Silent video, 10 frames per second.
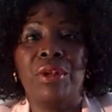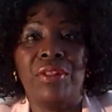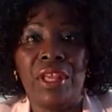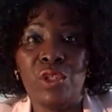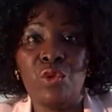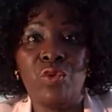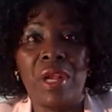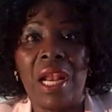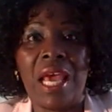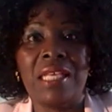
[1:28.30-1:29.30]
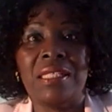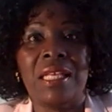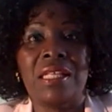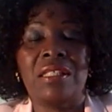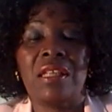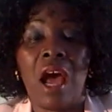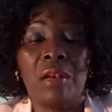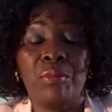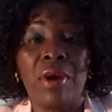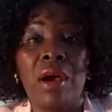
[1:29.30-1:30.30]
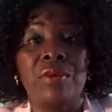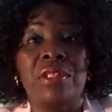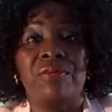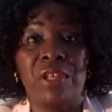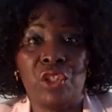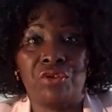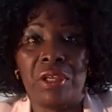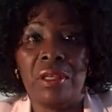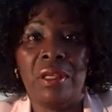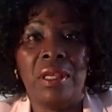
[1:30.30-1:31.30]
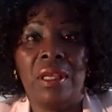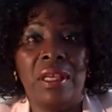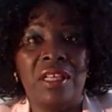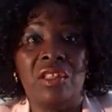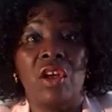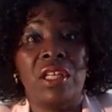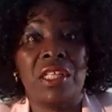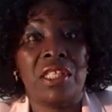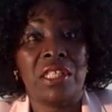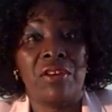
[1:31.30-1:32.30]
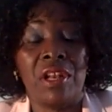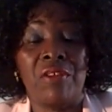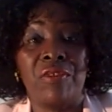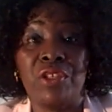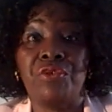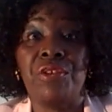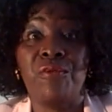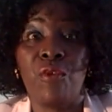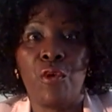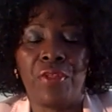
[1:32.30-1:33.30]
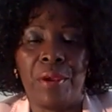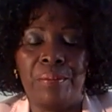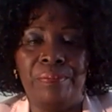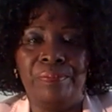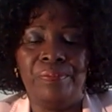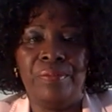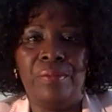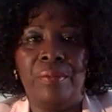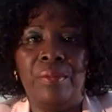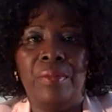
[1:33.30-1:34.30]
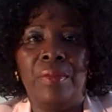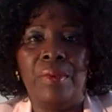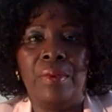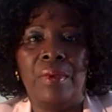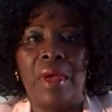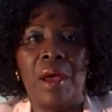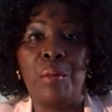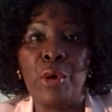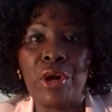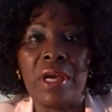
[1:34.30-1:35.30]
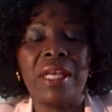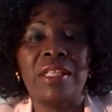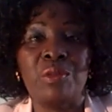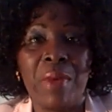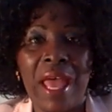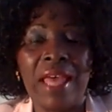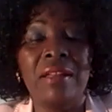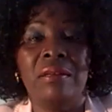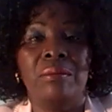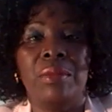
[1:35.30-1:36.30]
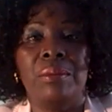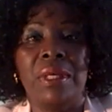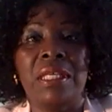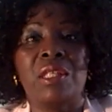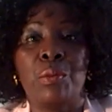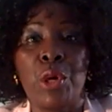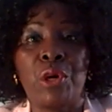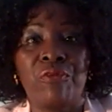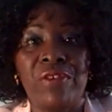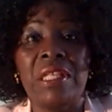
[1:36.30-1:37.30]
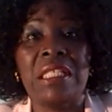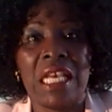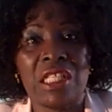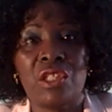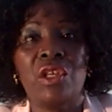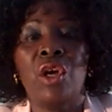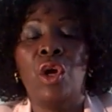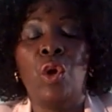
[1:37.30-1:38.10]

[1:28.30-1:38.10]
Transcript: But they too realize that Scott Brown's victory is not necessarily a victory for them. America is mad because America feels, yes,